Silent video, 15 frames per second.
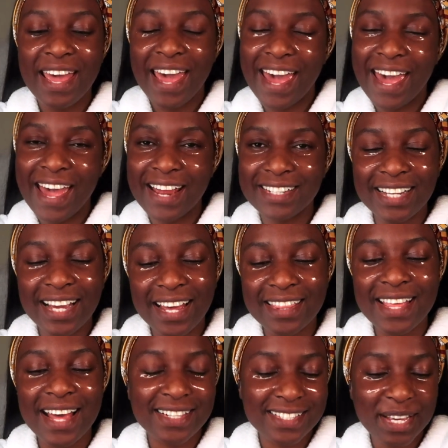And yeah,
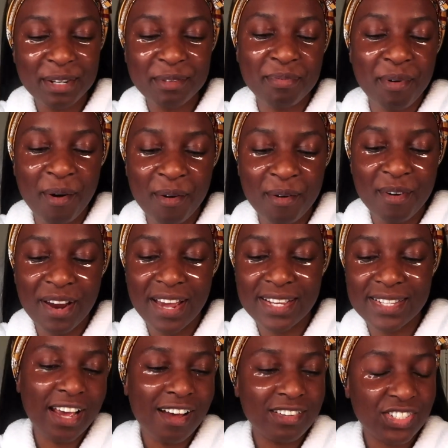that's in
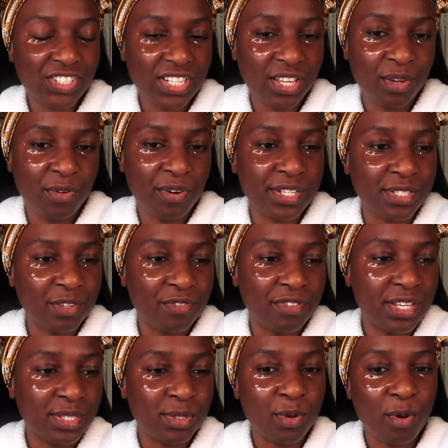progress. I can't share the rest of
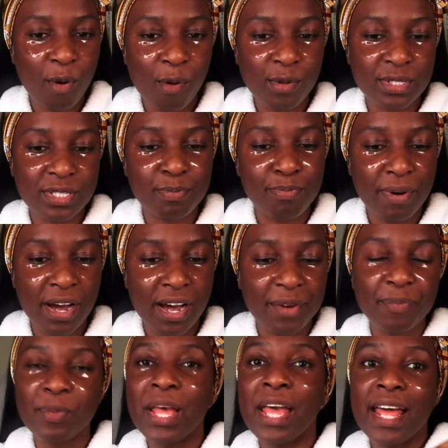these goals,
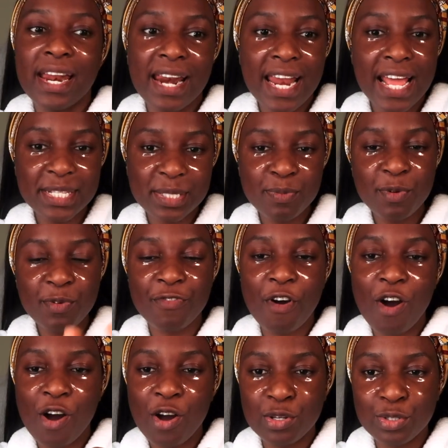but let's move
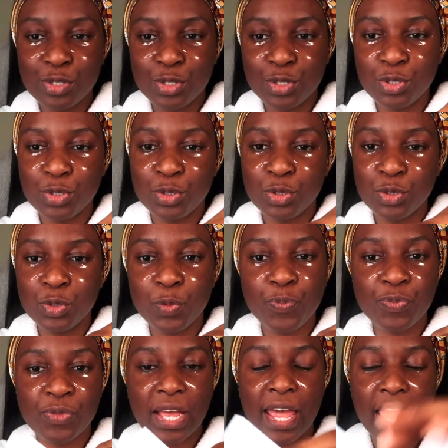on to
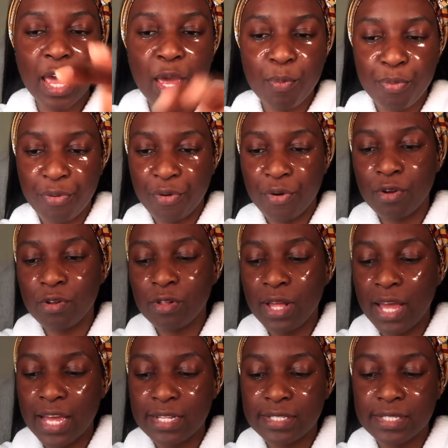
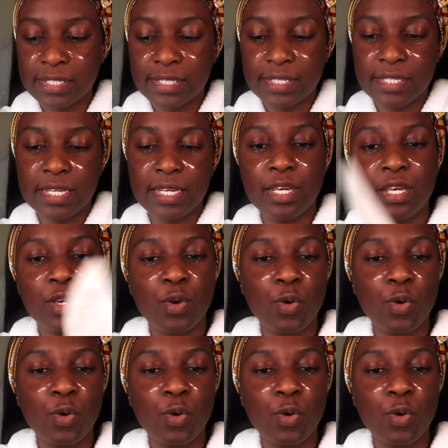April and see